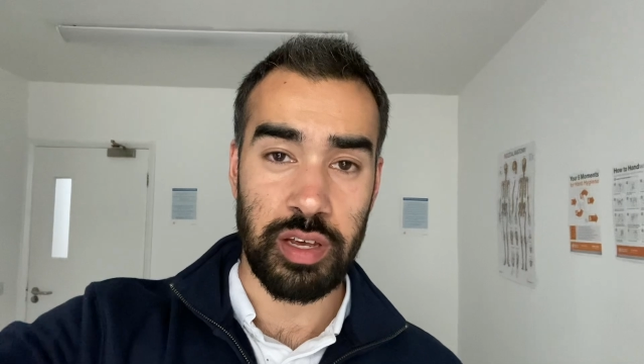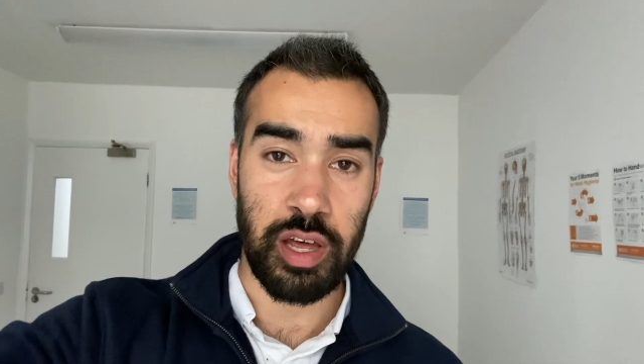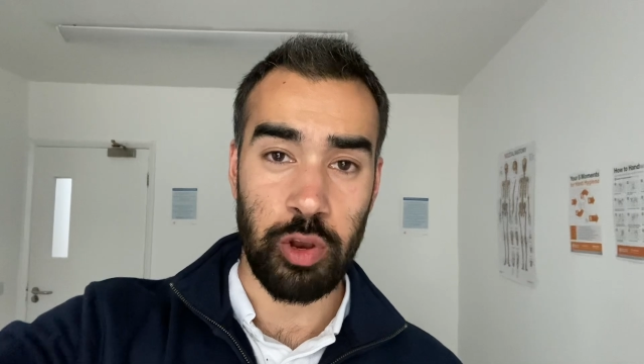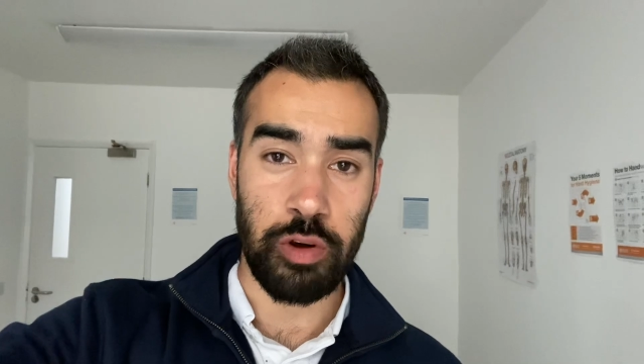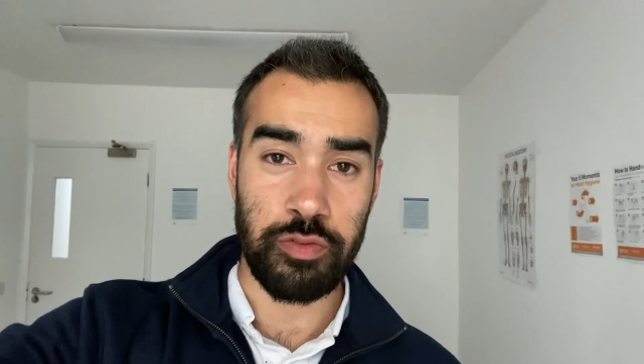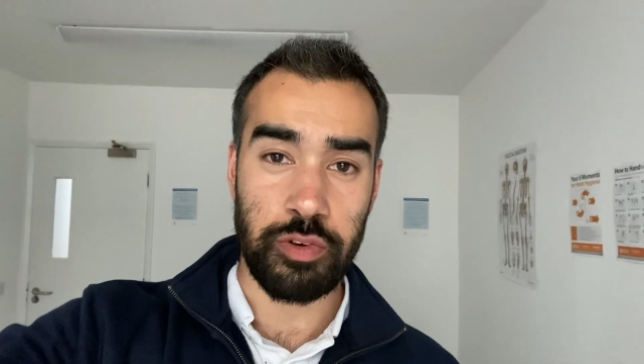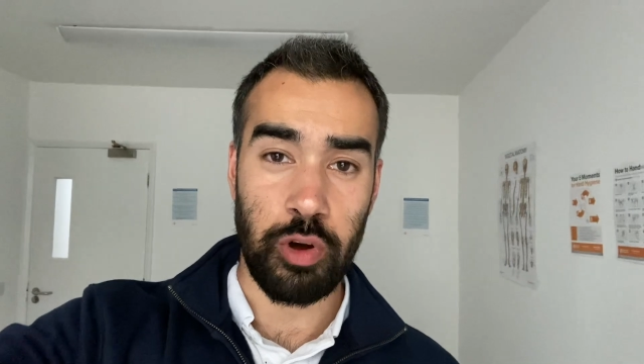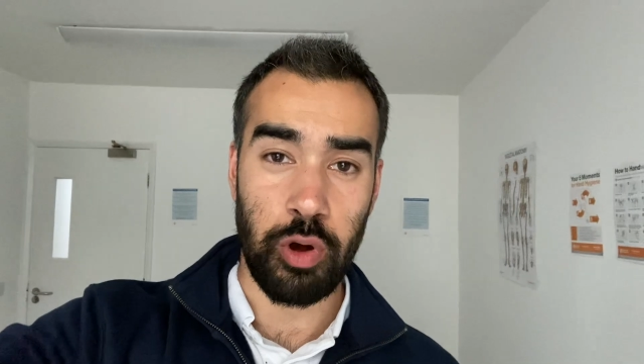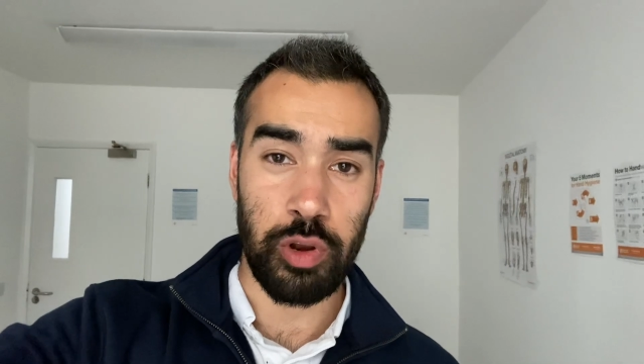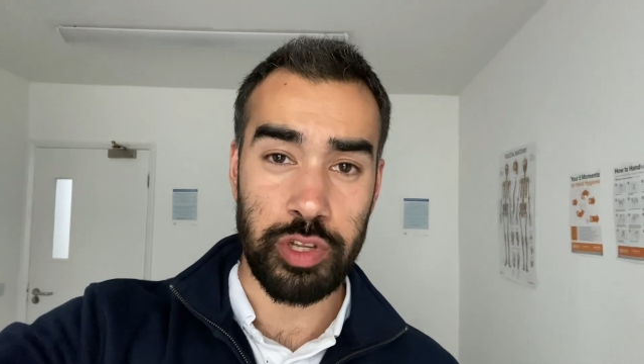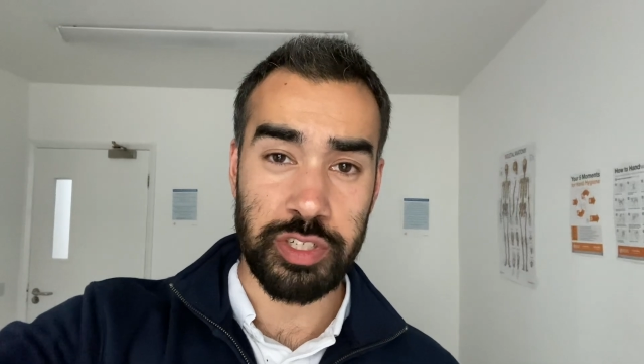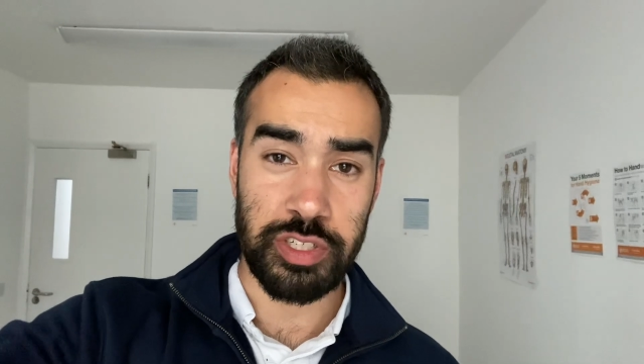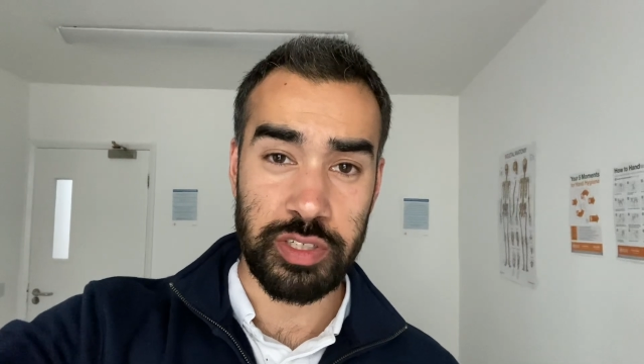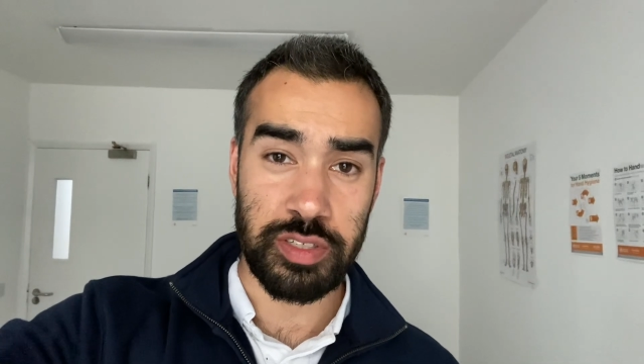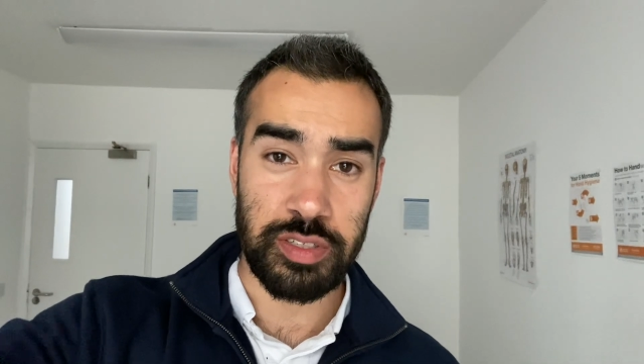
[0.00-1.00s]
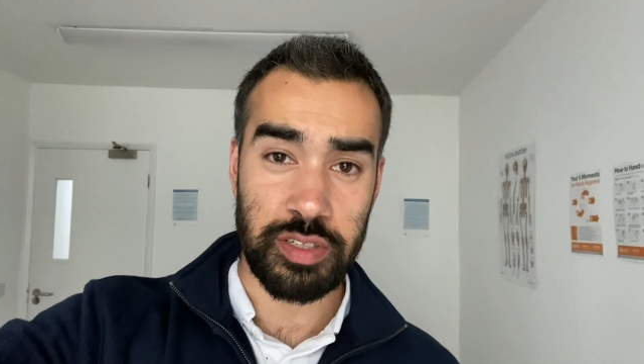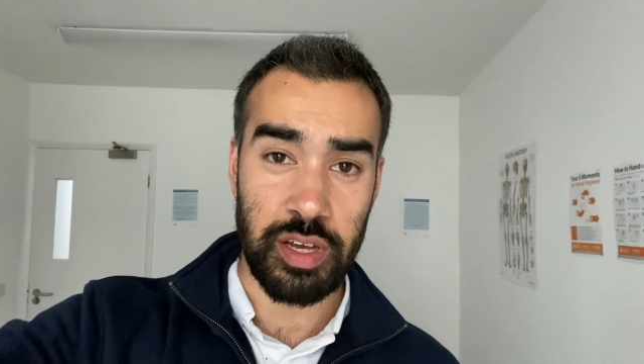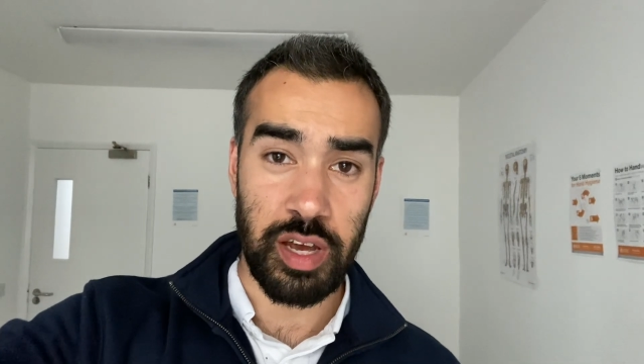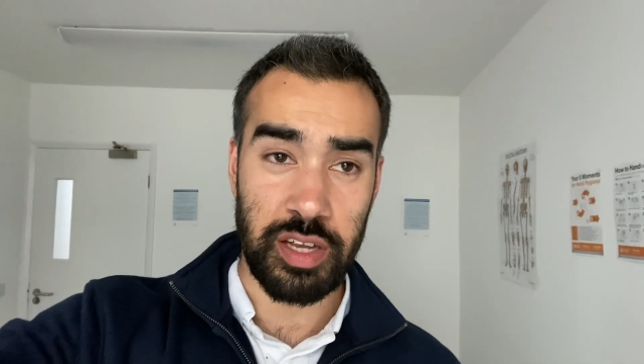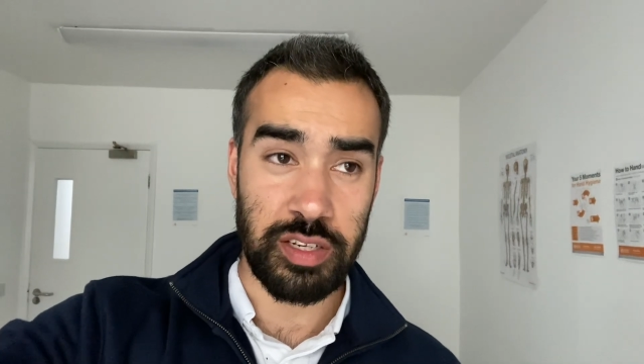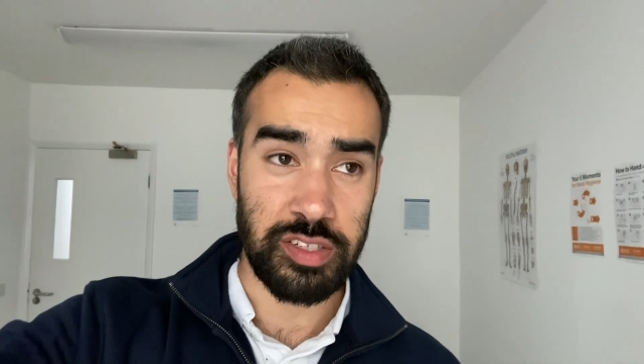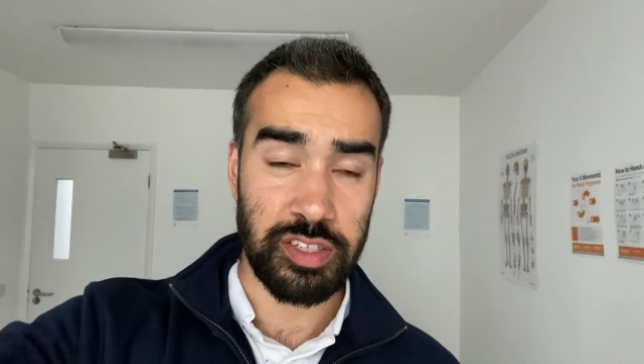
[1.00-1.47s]
a lot of colleges
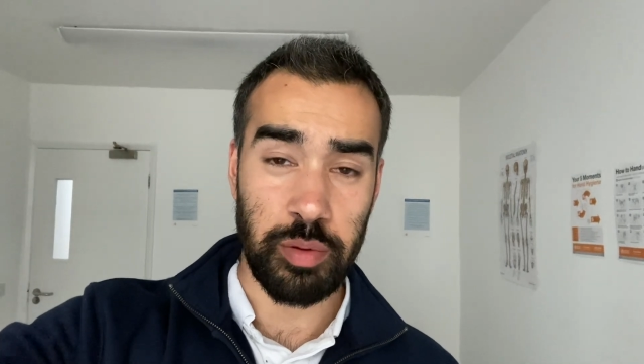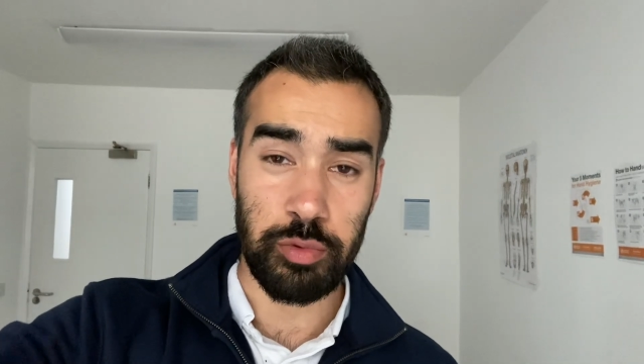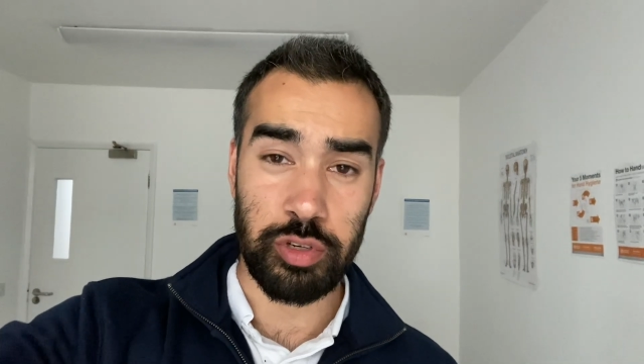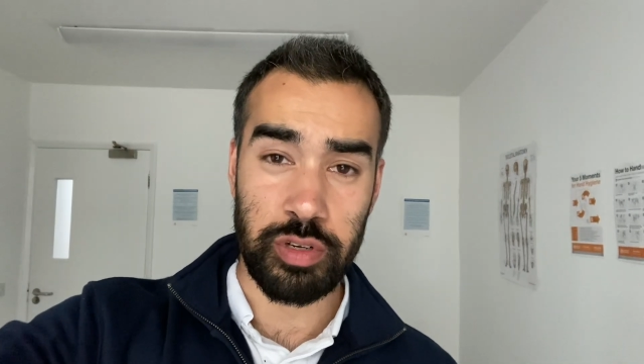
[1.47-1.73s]
and some